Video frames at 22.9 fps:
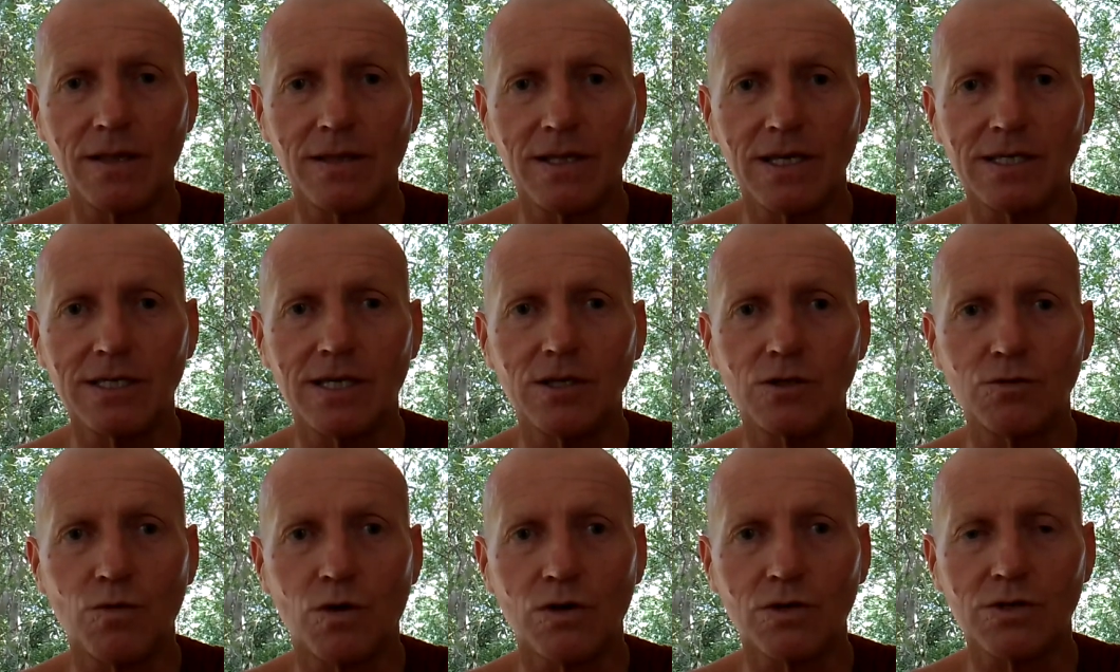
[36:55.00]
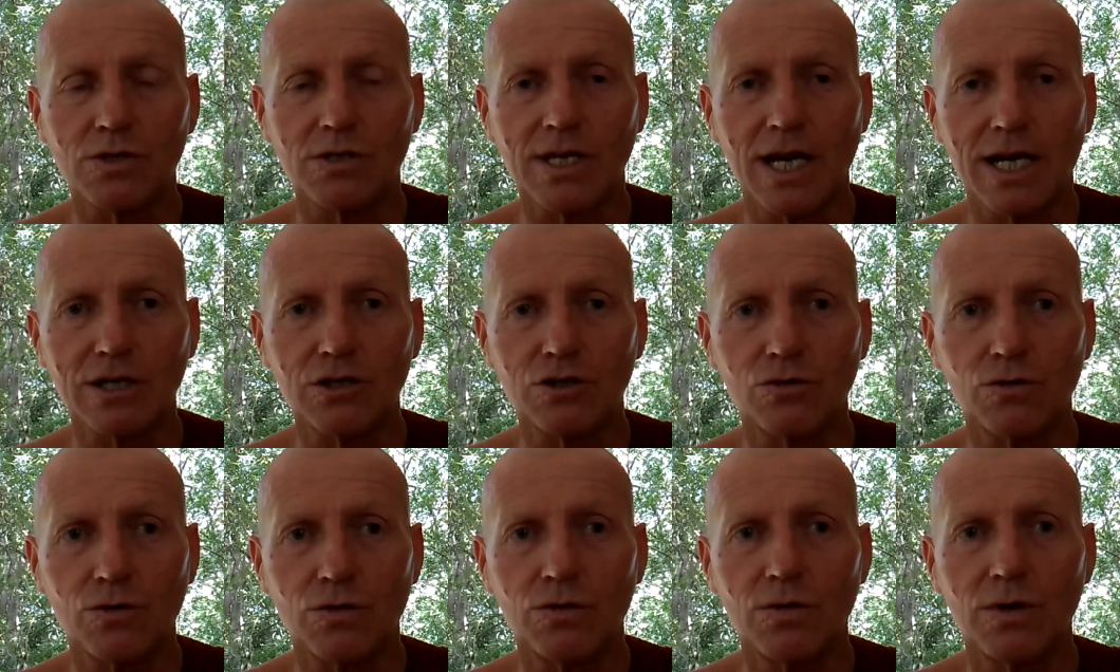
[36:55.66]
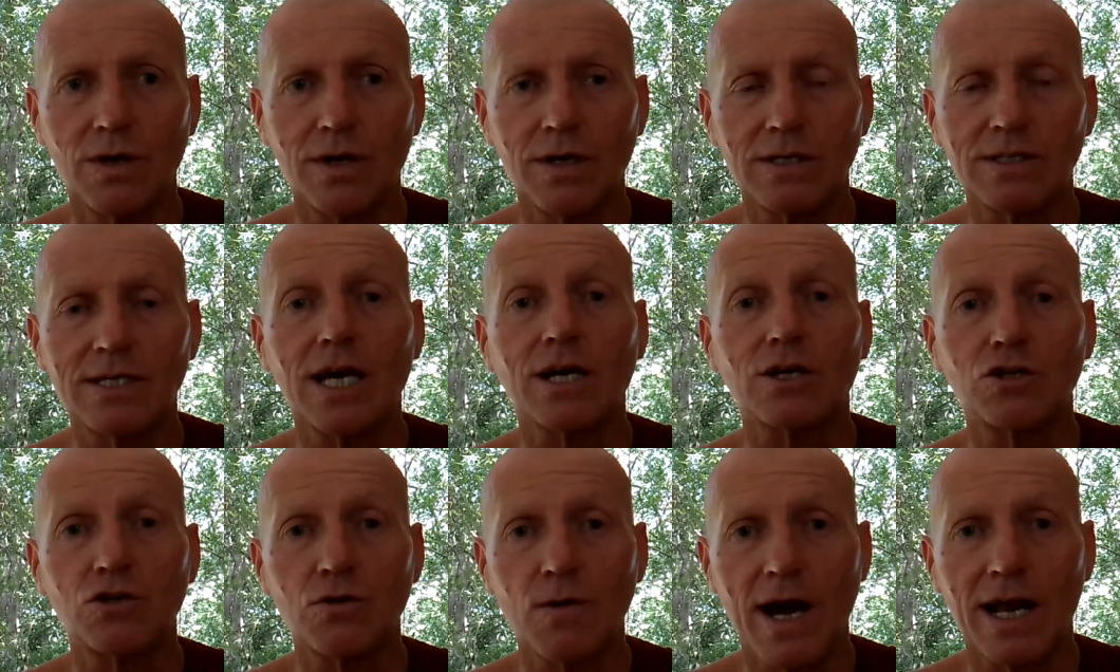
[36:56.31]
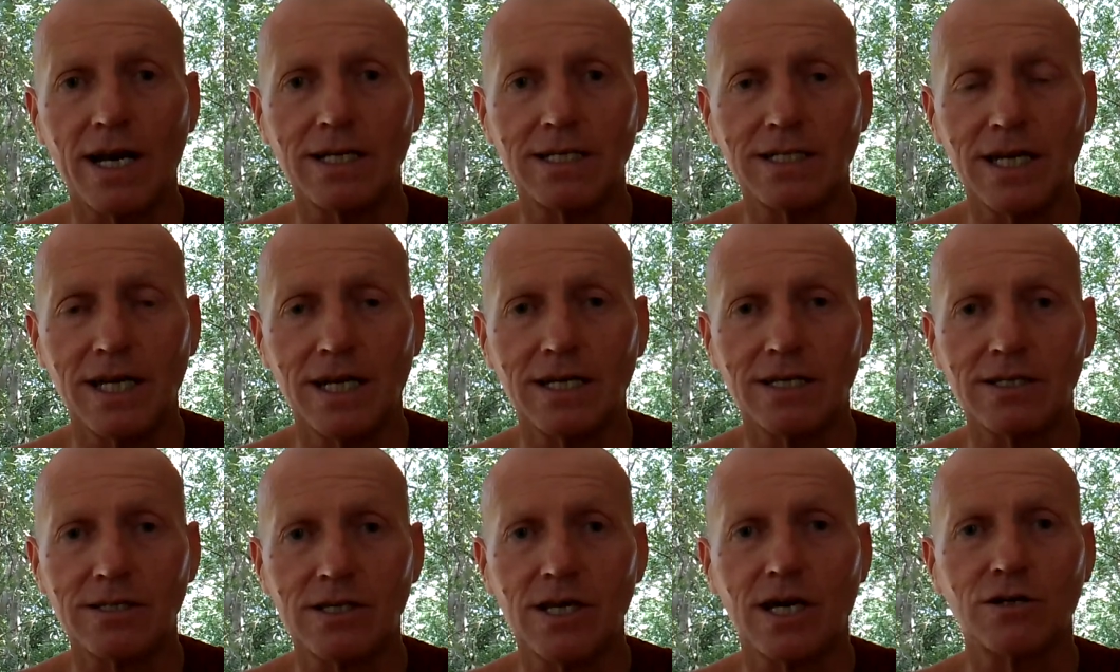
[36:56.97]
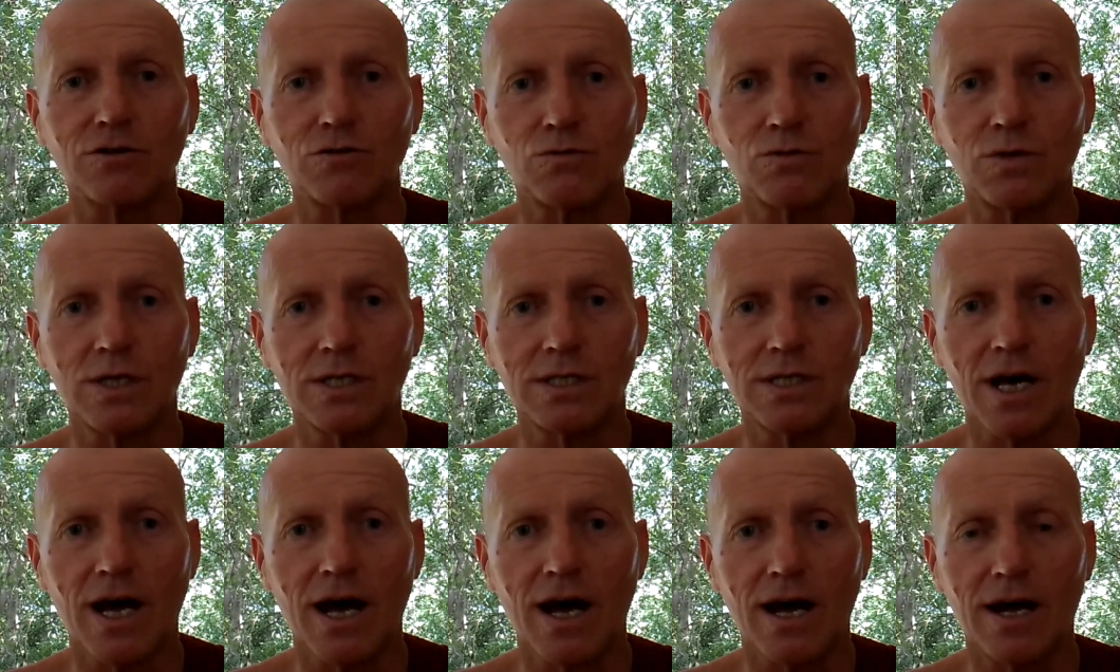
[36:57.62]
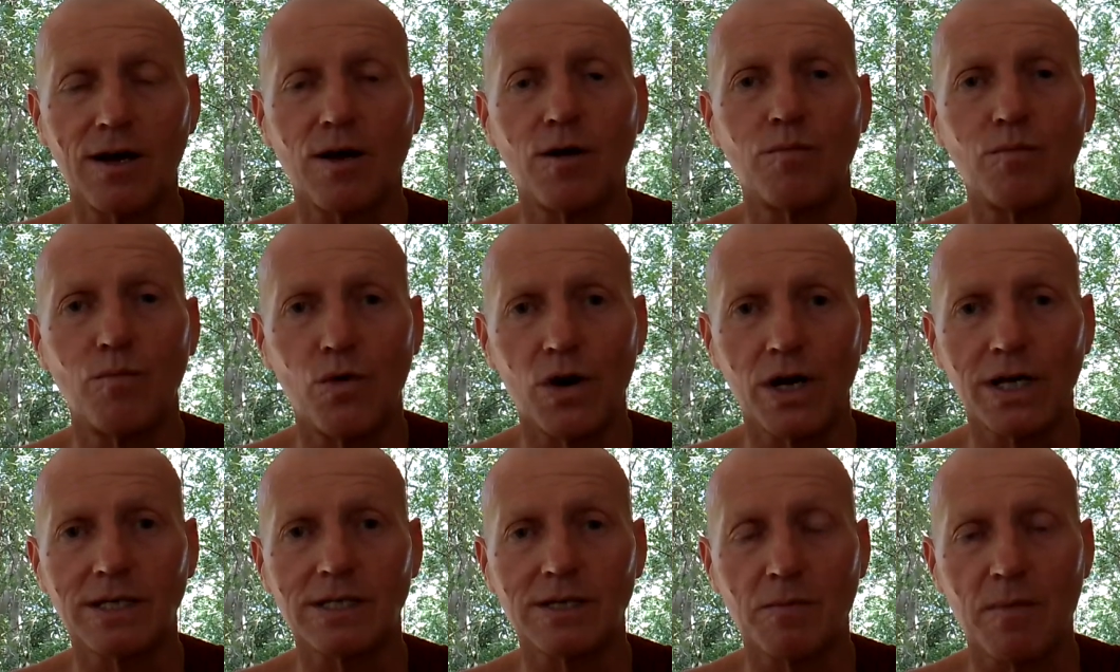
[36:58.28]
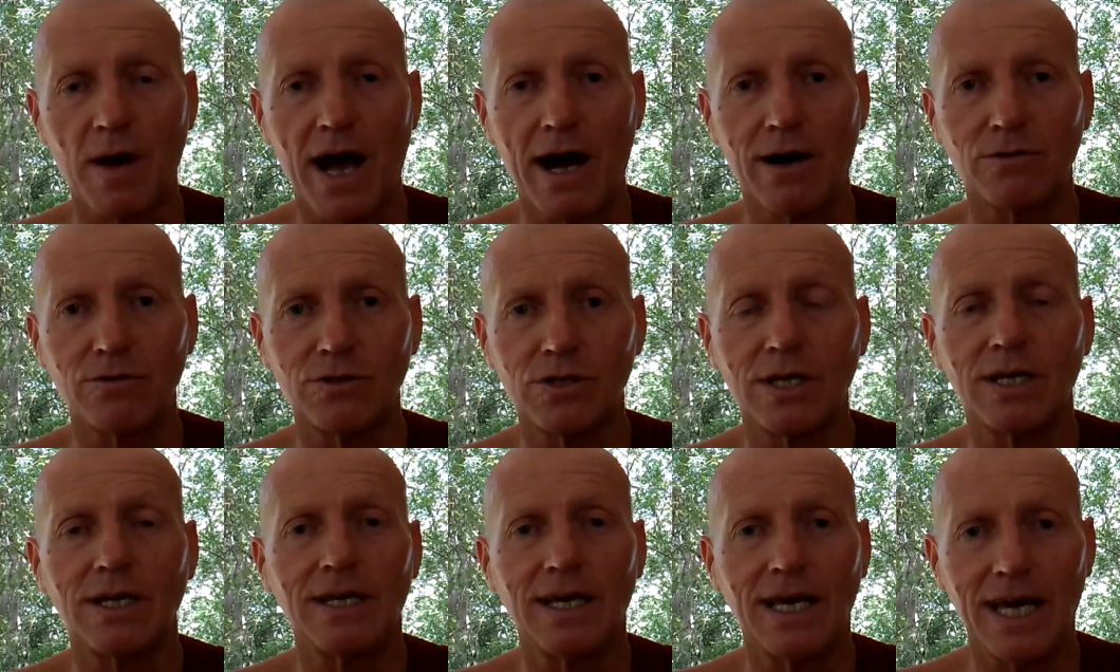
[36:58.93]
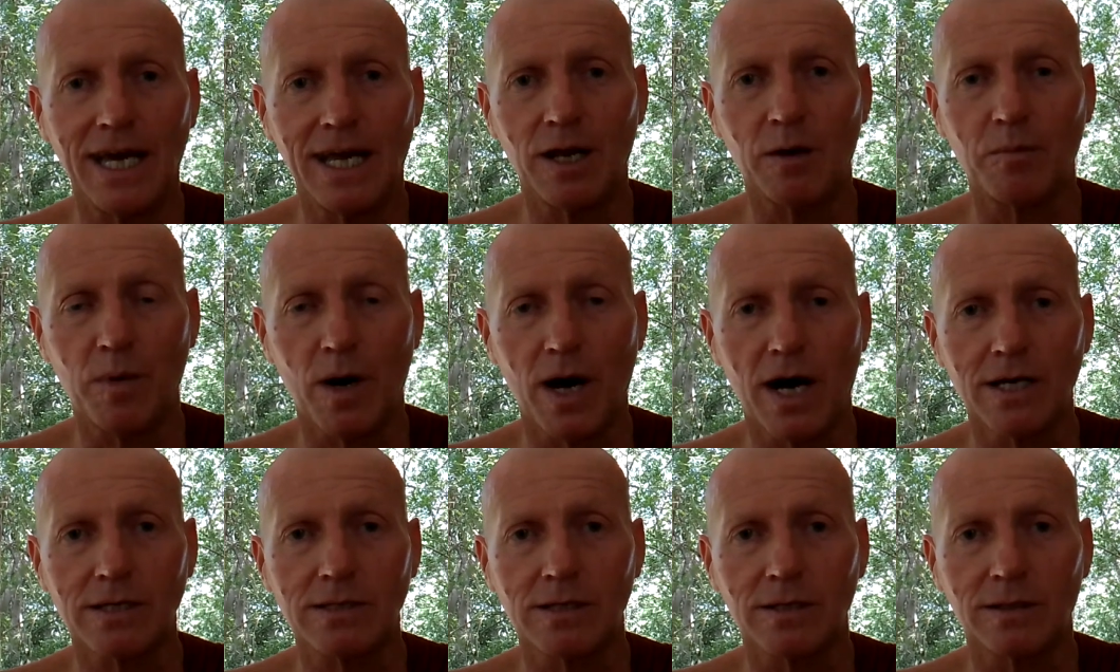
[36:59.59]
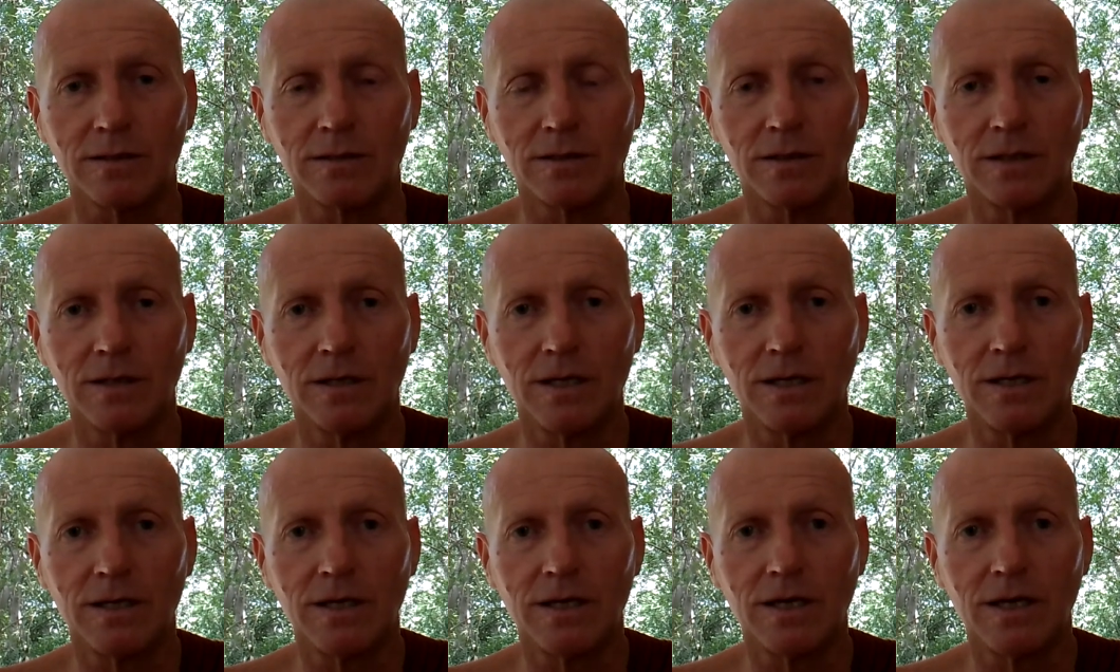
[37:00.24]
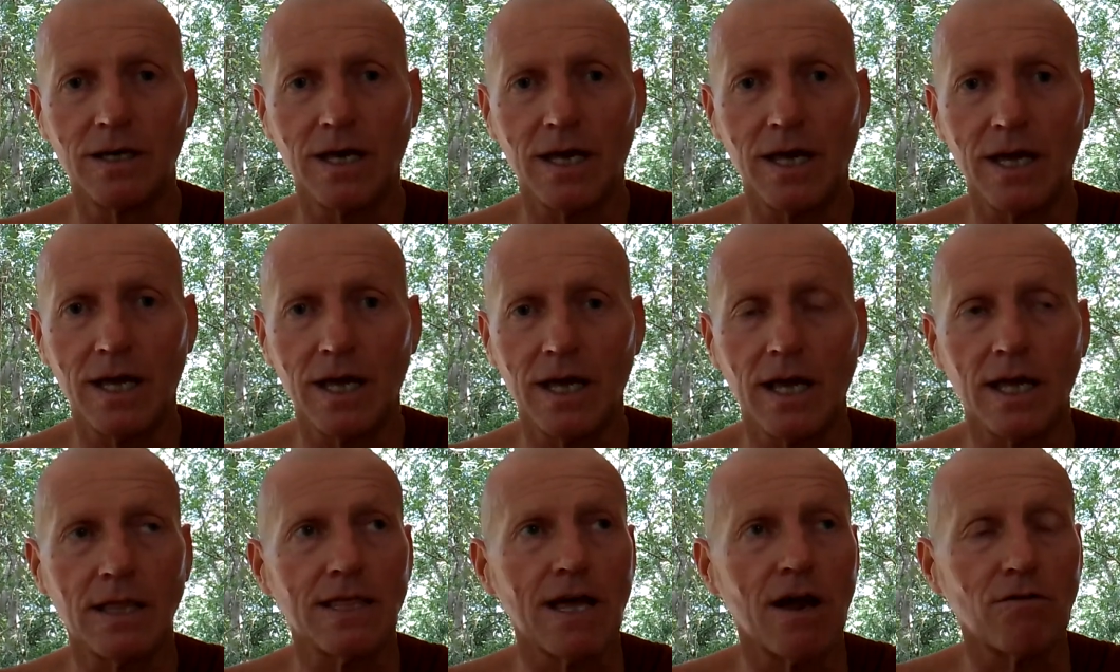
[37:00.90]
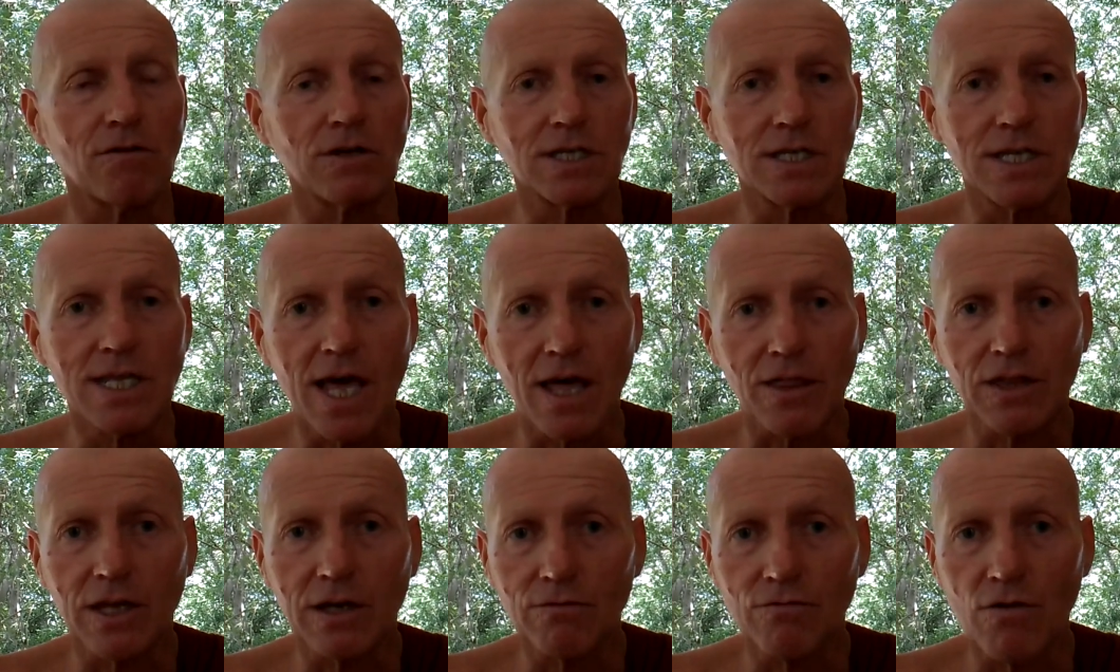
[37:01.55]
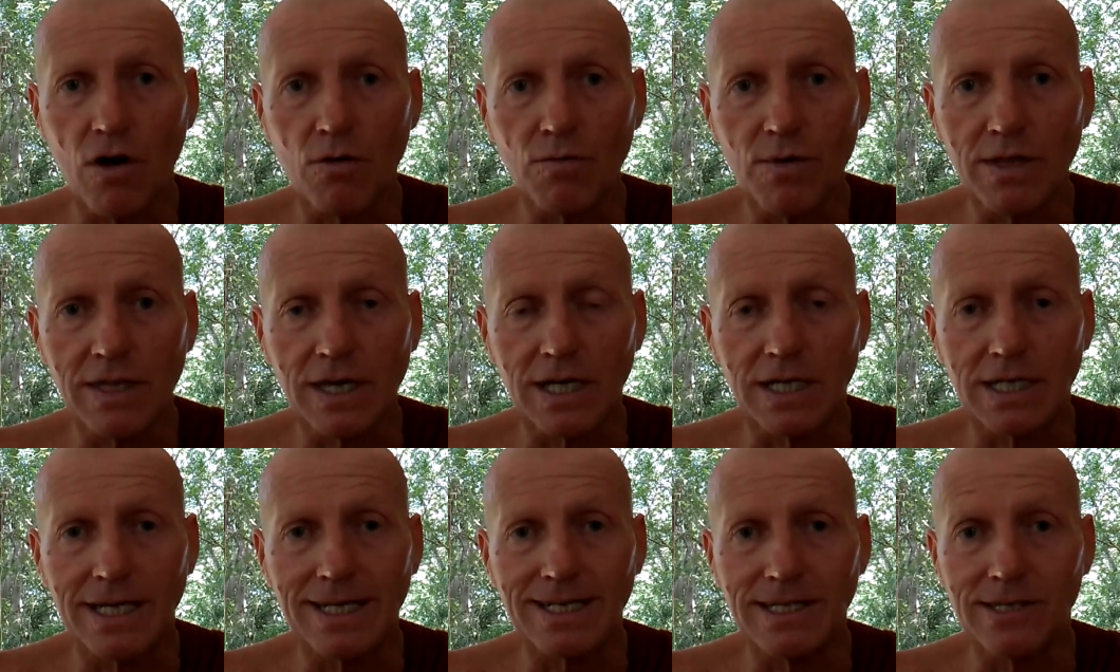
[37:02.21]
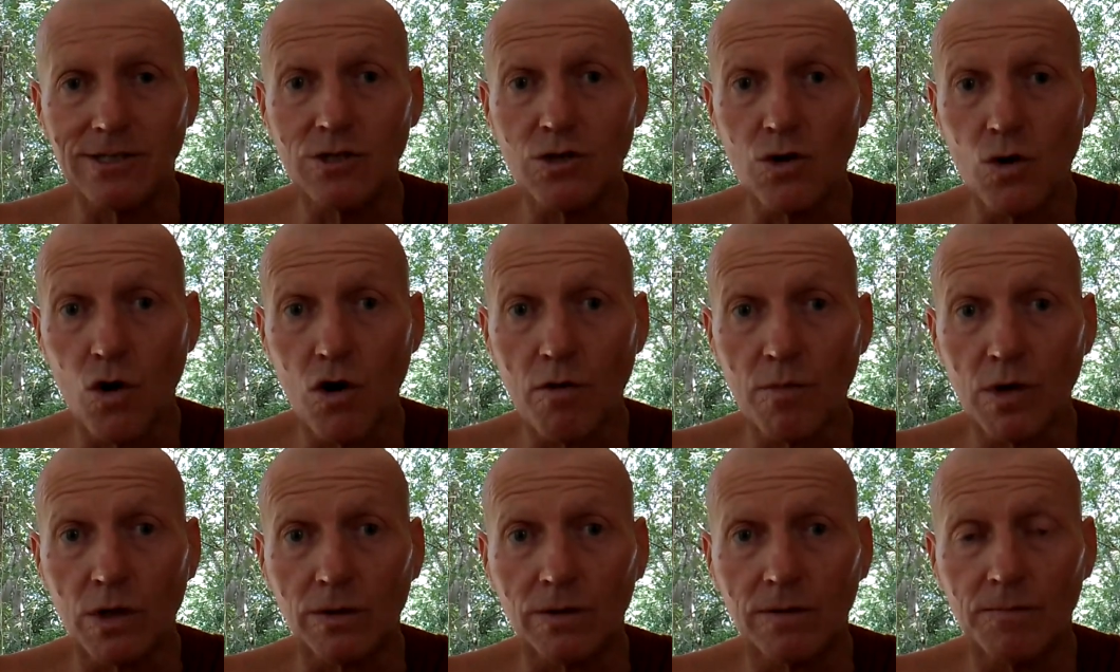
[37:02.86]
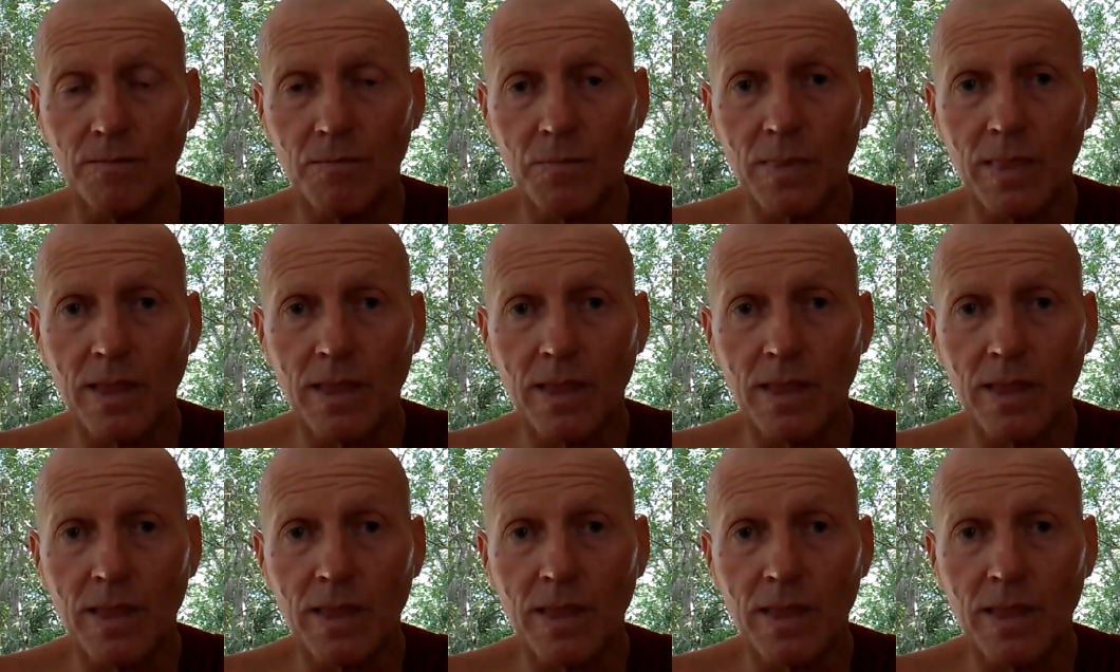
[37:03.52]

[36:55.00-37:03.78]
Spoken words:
This is what sexual desire brings about in a person. There is nothing wrong with it. It is normal.